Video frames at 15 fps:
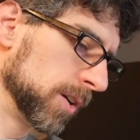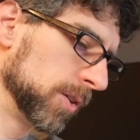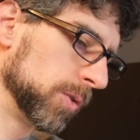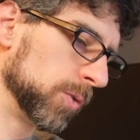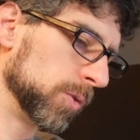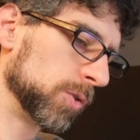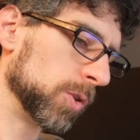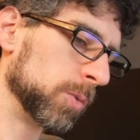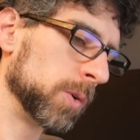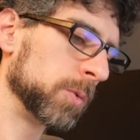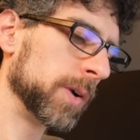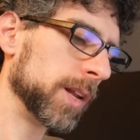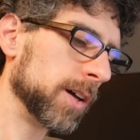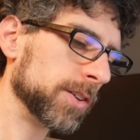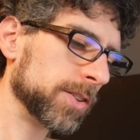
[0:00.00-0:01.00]
So when
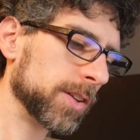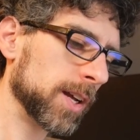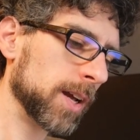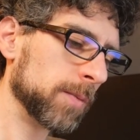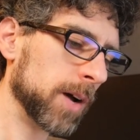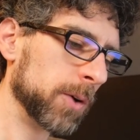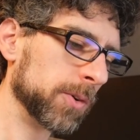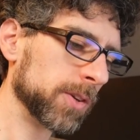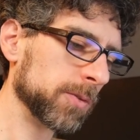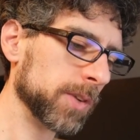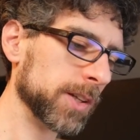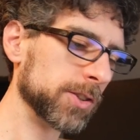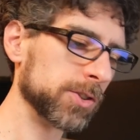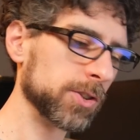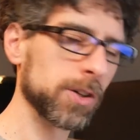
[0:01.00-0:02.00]
we launched the game, I wasn't
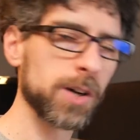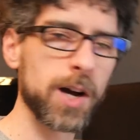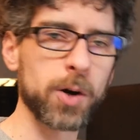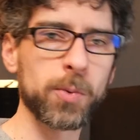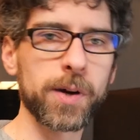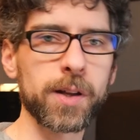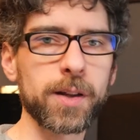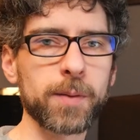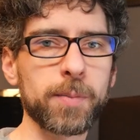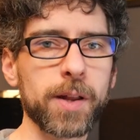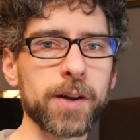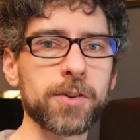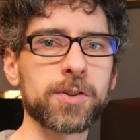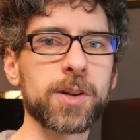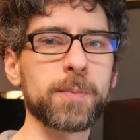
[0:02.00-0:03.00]
really sure how quickly
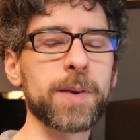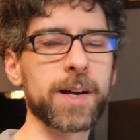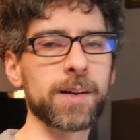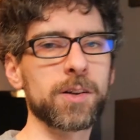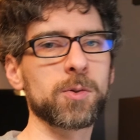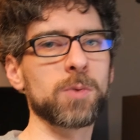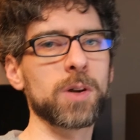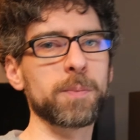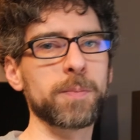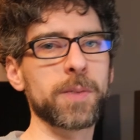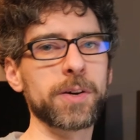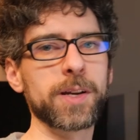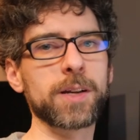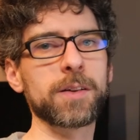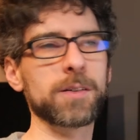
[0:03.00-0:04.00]
players could make it to 1
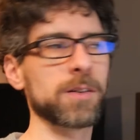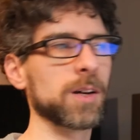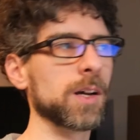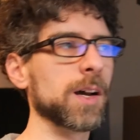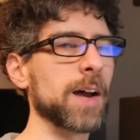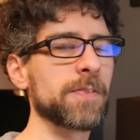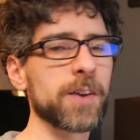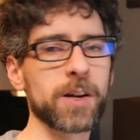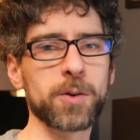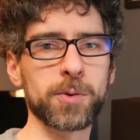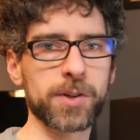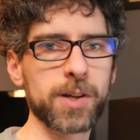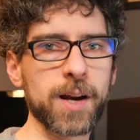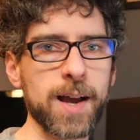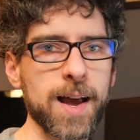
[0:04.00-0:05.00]
million. I figured it
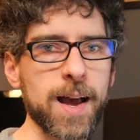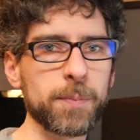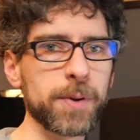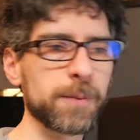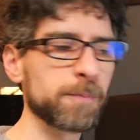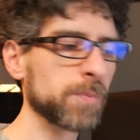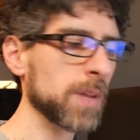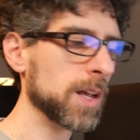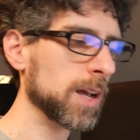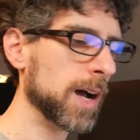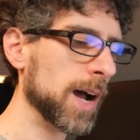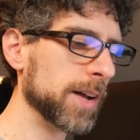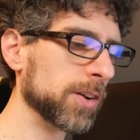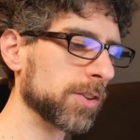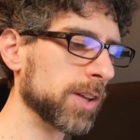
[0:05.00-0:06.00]
was going to happen.
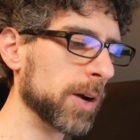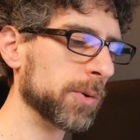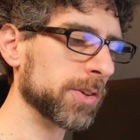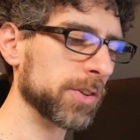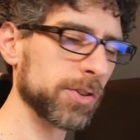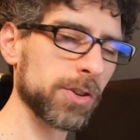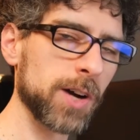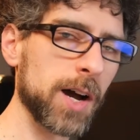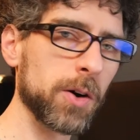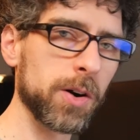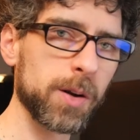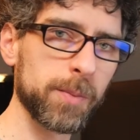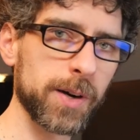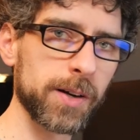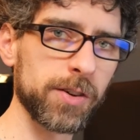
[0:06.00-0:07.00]
I wasn't sure how it
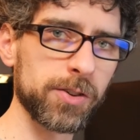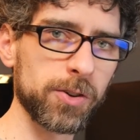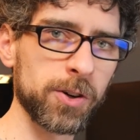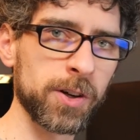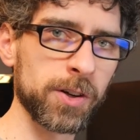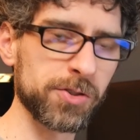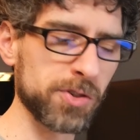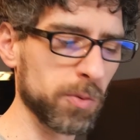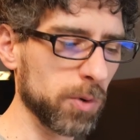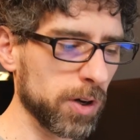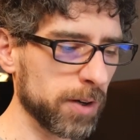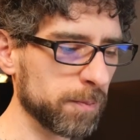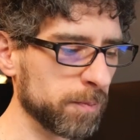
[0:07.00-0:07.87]
compared to Soda Dungeon 1.